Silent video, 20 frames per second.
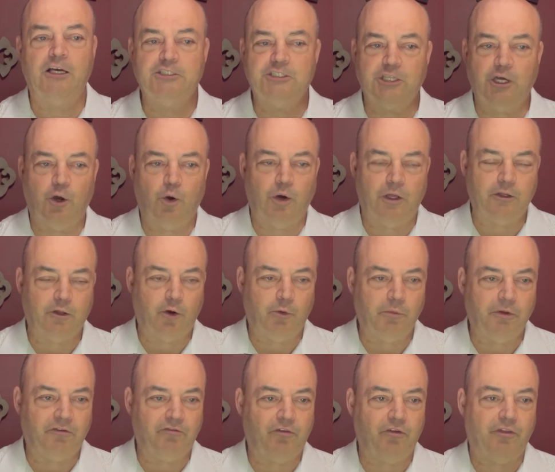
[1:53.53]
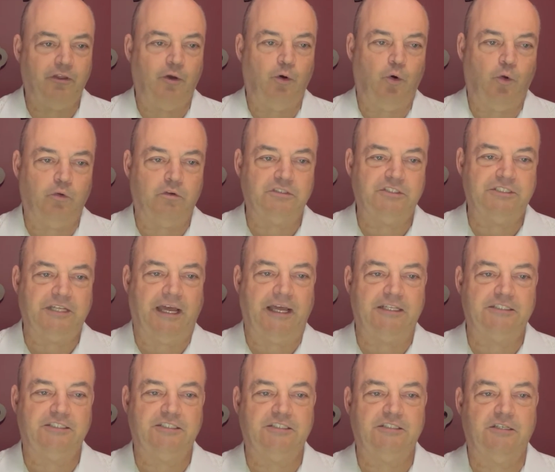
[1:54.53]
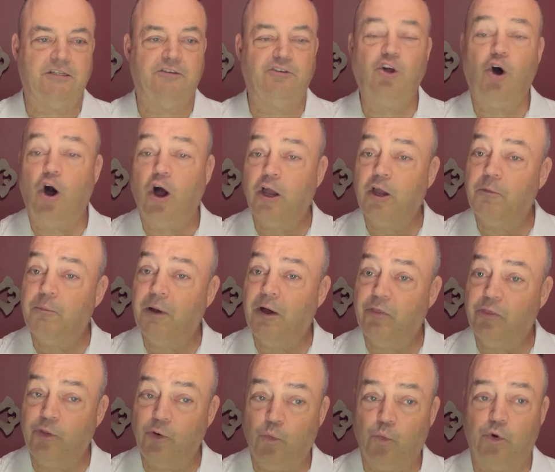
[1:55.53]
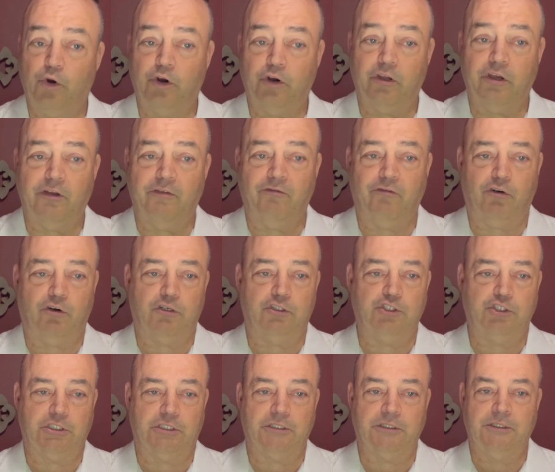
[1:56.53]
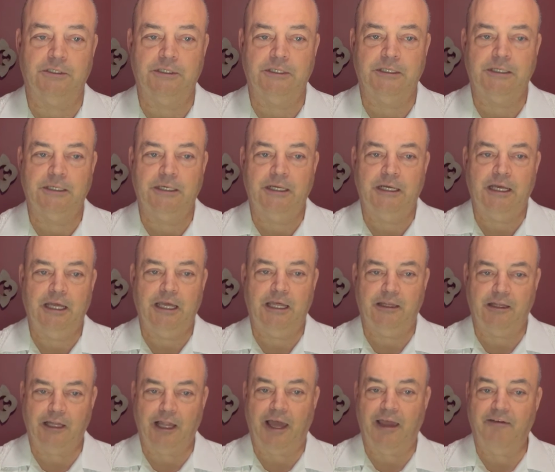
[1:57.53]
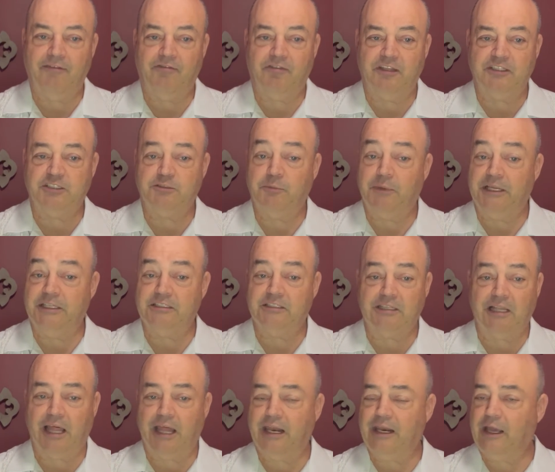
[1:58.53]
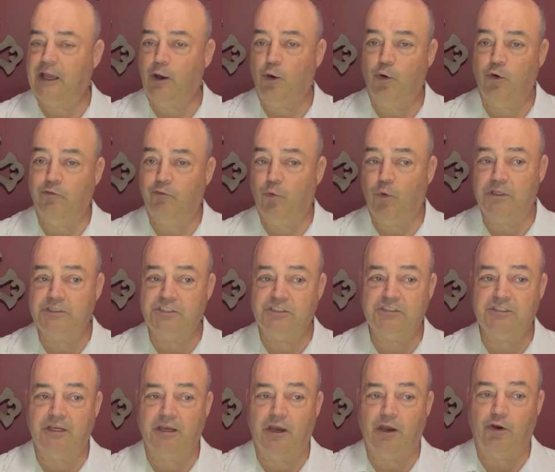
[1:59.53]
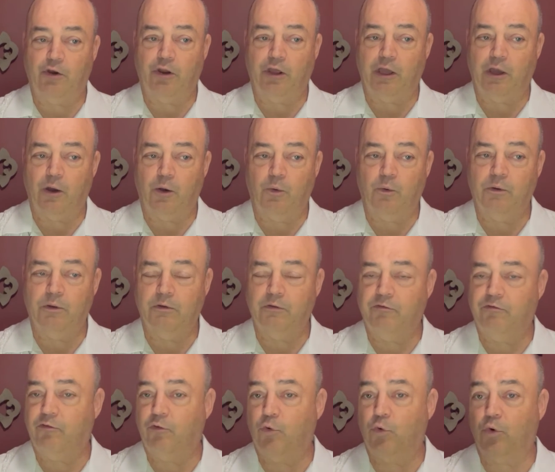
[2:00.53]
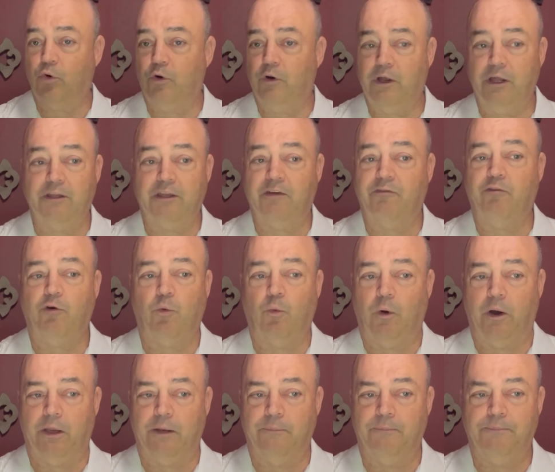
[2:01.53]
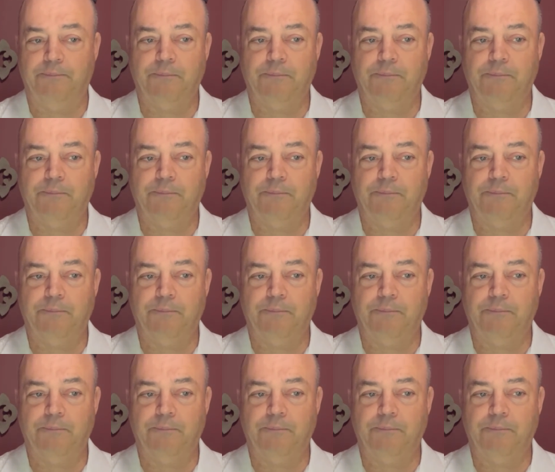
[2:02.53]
So a little bit for the older saints. Talk about the word conversion. In life, this means letting go of one scenario for a different one.